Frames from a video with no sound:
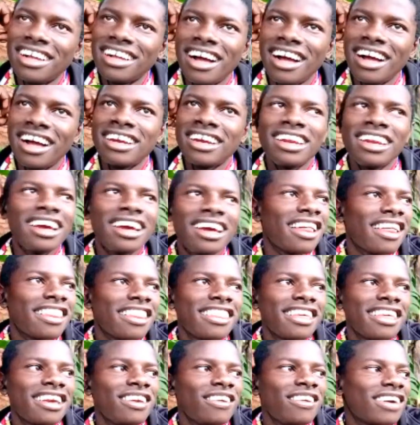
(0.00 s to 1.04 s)
And another
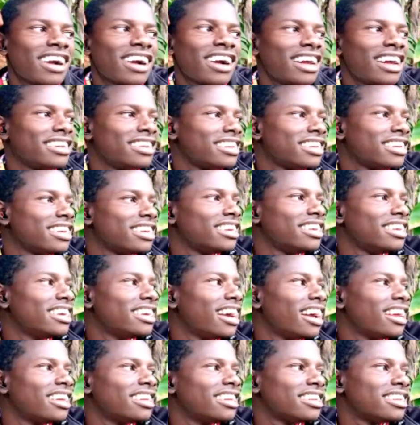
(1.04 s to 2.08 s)
thing you can see
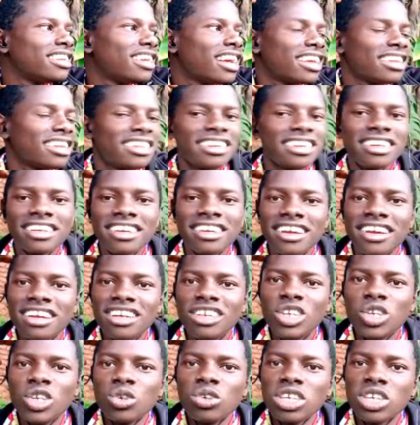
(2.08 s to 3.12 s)
here is just the
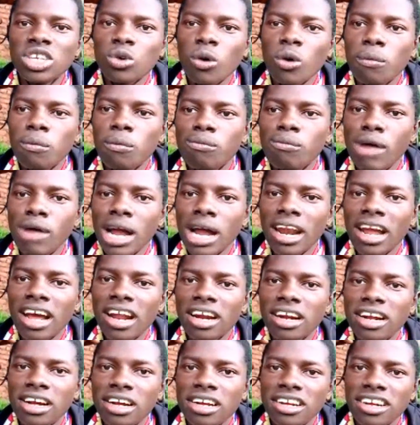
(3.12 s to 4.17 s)
juice of
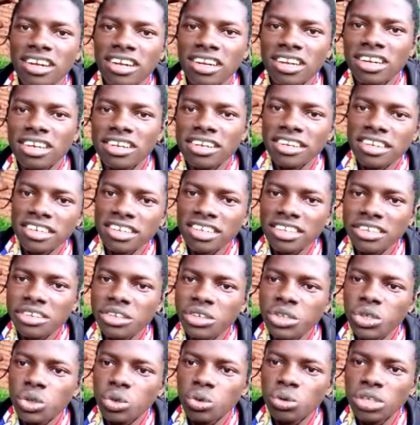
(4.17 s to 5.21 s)
banana.
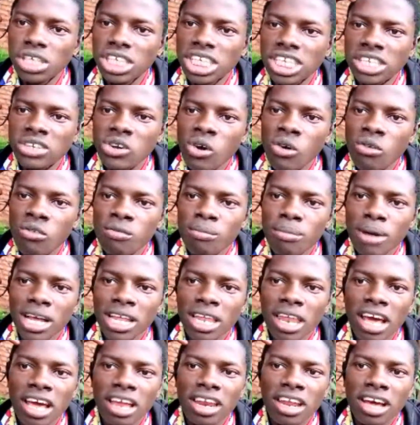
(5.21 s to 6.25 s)
Juice of
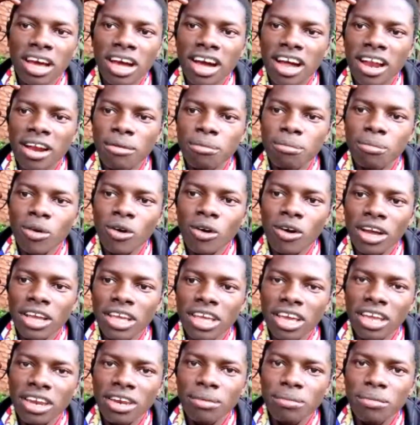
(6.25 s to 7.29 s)
banana are more
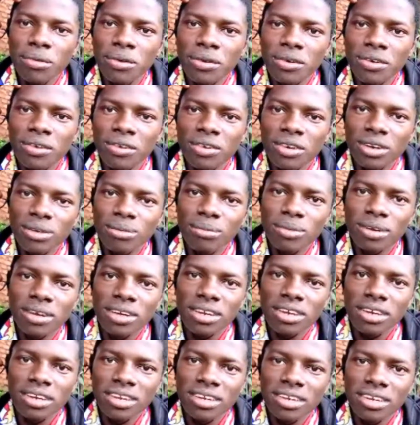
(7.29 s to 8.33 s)
here in Burundi.
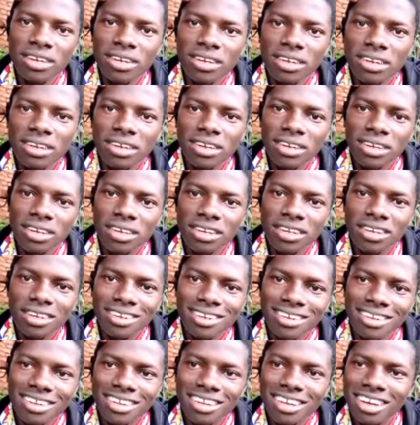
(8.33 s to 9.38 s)

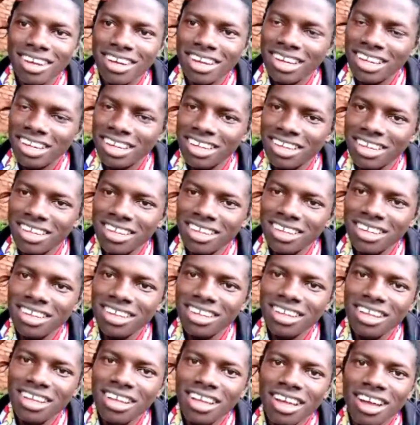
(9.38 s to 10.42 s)
Yeah.
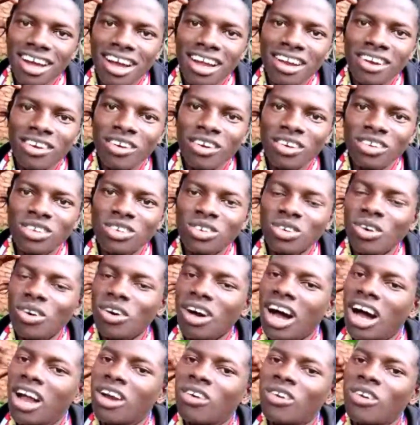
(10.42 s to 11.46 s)
And also
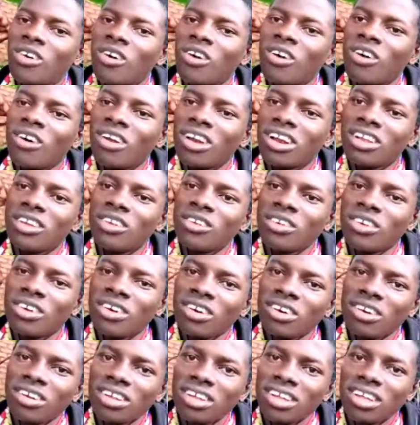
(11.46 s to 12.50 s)
alcohol, you
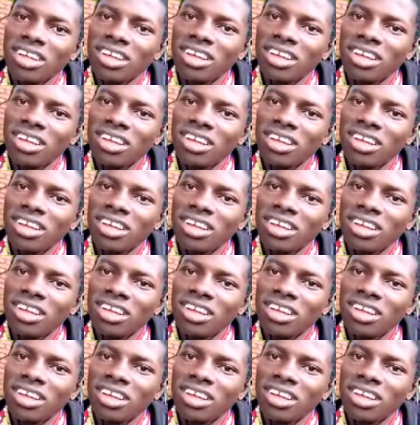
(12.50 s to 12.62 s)
know.